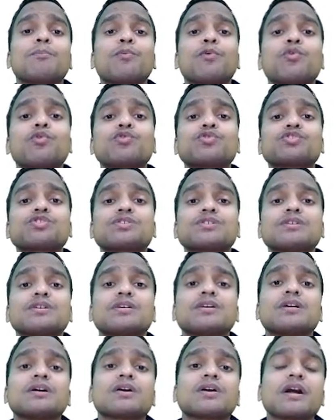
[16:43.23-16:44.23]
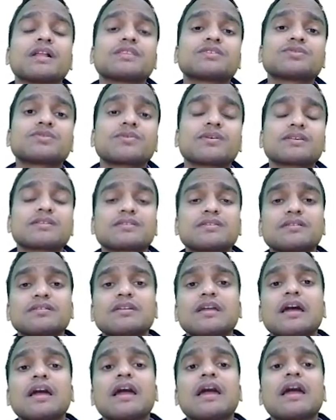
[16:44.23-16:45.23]
post construction
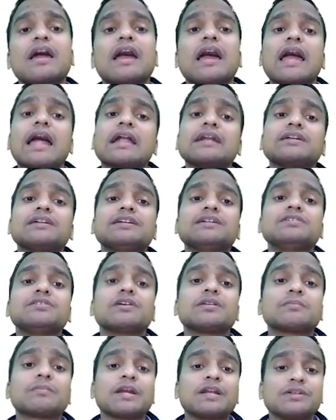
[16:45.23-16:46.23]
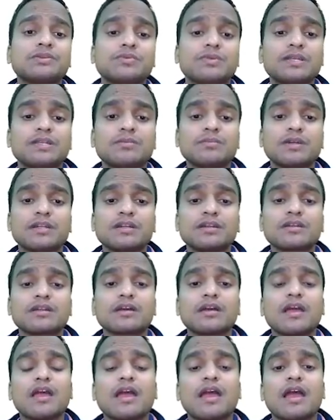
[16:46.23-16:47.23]
anti termite treatment,
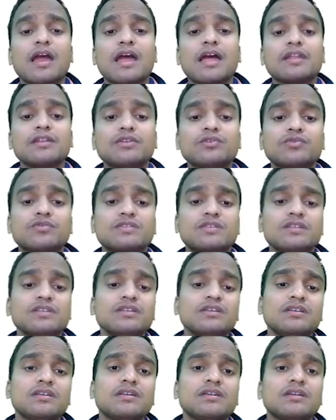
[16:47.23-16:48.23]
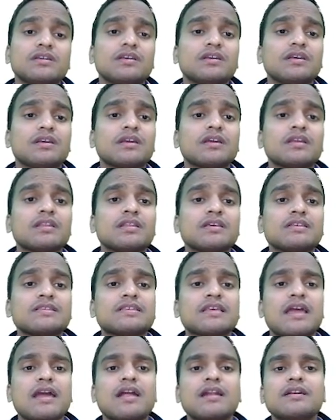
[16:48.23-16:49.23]
and you see in his
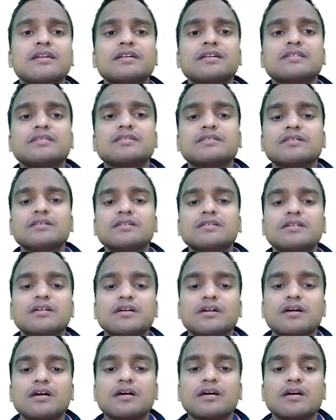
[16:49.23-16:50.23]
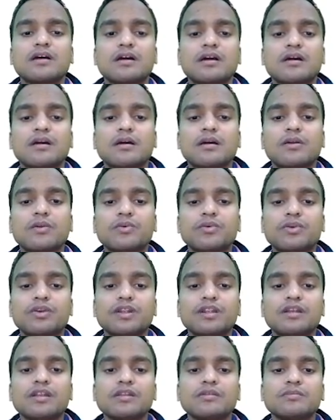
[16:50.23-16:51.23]
hand is the
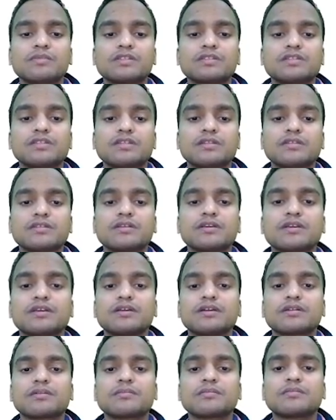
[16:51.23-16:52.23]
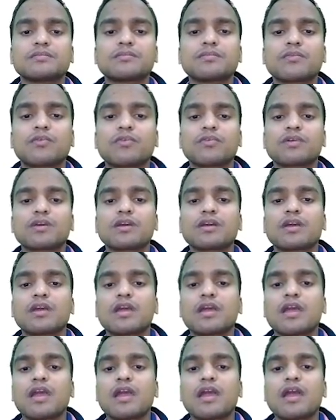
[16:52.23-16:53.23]
driller machine here, okay.
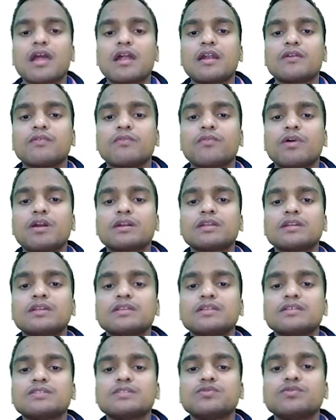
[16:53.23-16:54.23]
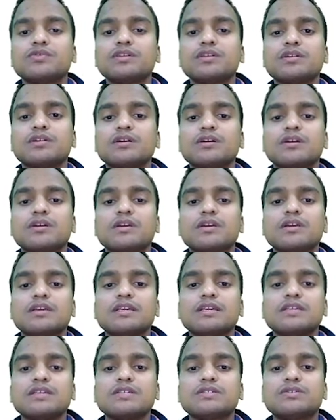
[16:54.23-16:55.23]
And what he is doing,
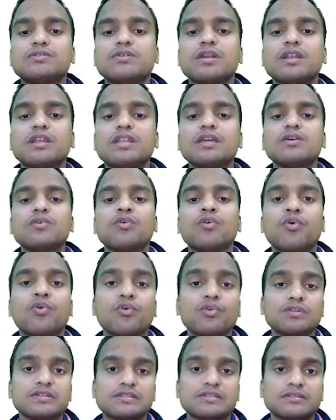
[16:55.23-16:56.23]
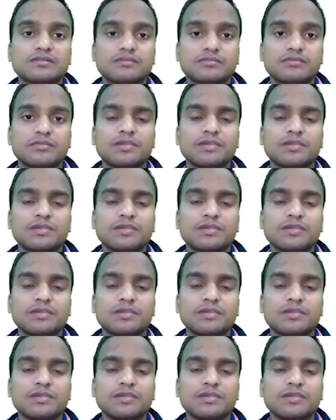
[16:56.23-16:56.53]
he is drilling holes,